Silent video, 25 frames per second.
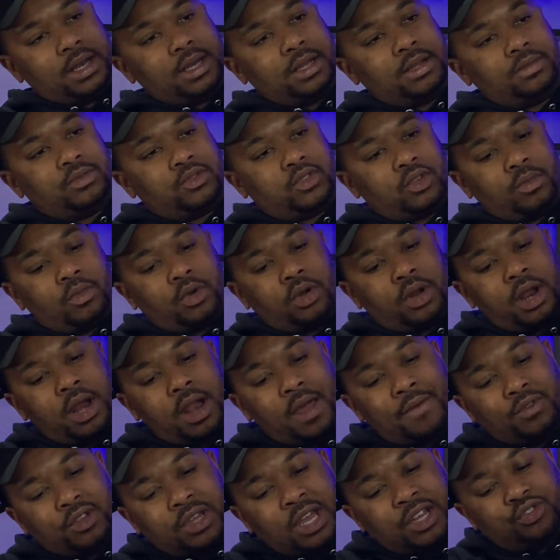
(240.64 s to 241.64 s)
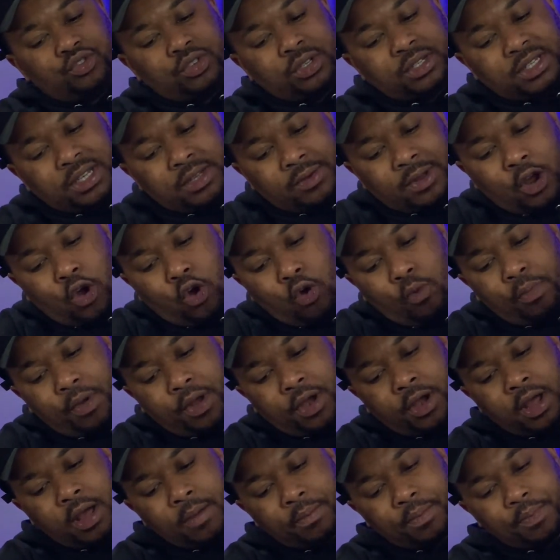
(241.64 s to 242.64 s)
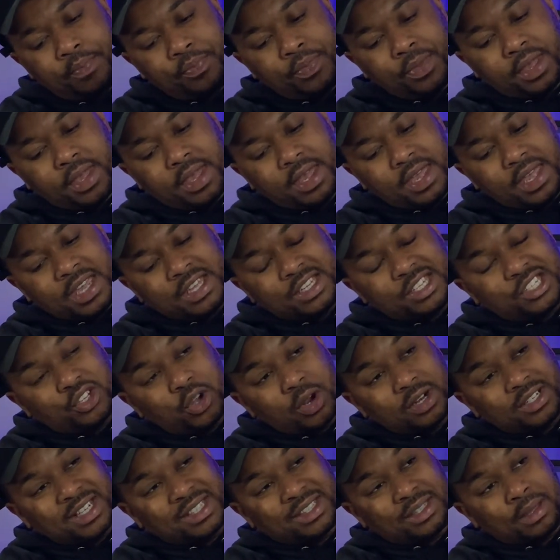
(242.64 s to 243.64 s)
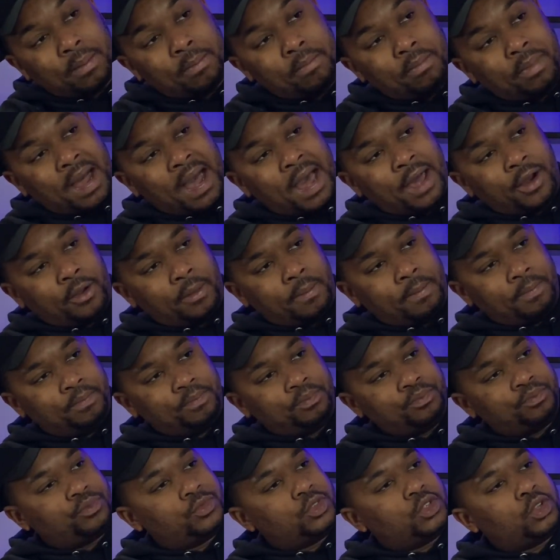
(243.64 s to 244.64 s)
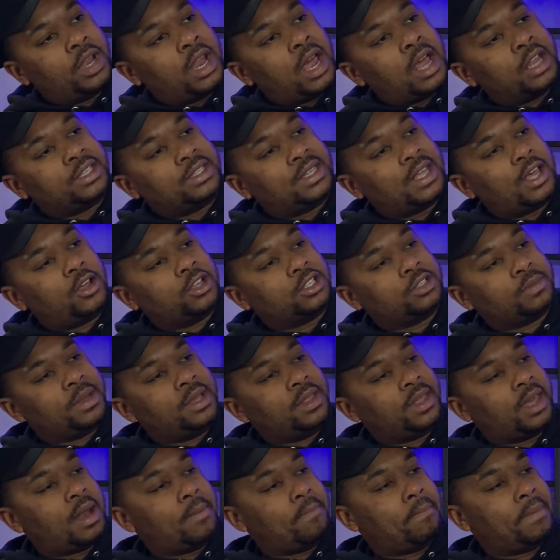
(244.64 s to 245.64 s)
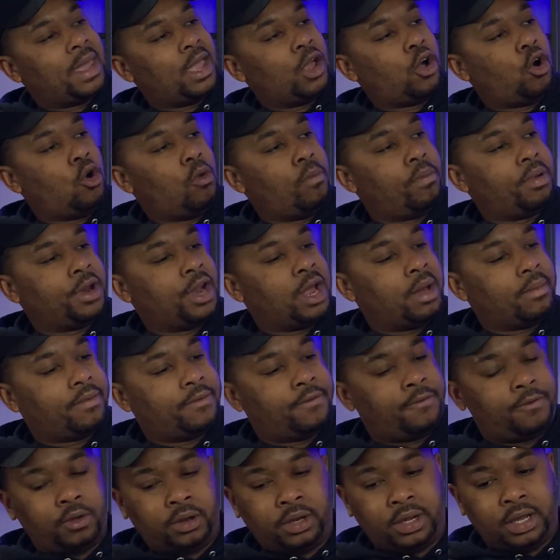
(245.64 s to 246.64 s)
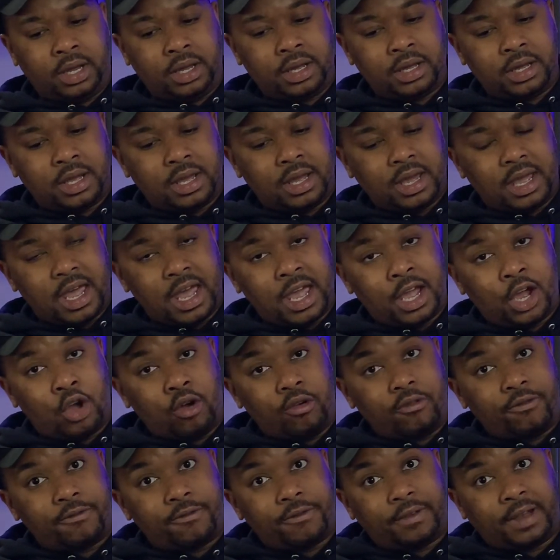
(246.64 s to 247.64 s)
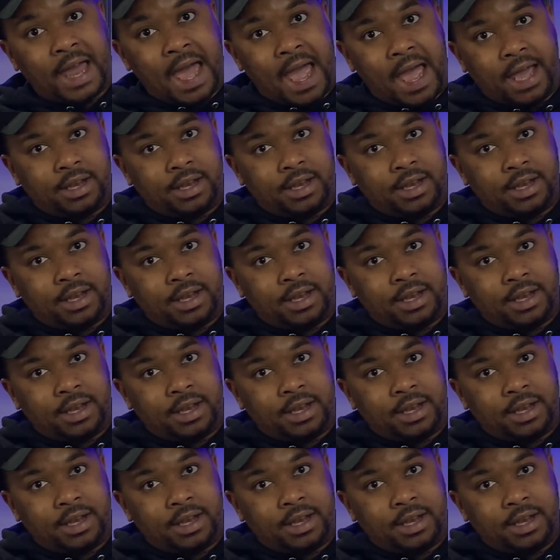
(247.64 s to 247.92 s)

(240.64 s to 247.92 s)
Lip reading: So I'm gonna, as you can see when I open it up, it starts at the bottom. So that tells me that it may open up fully and go flat.